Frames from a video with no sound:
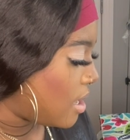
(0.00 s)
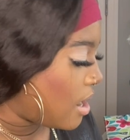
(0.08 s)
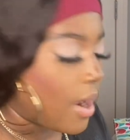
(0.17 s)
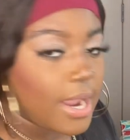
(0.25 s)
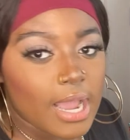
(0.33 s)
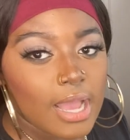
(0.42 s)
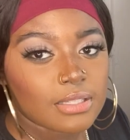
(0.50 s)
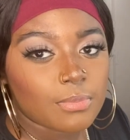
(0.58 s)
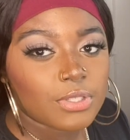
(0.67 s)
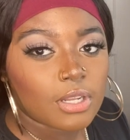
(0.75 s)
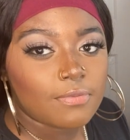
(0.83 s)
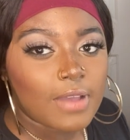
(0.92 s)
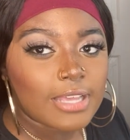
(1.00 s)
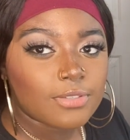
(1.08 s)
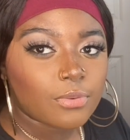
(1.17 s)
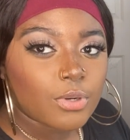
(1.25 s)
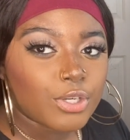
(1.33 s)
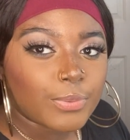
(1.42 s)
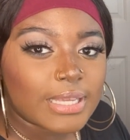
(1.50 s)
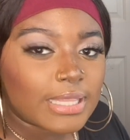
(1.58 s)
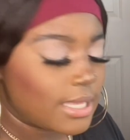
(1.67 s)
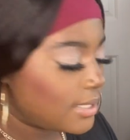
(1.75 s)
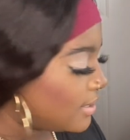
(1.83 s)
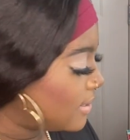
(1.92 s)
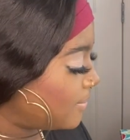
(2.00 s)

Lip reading: All right, guys, so I'm just gonna fast forward doing this.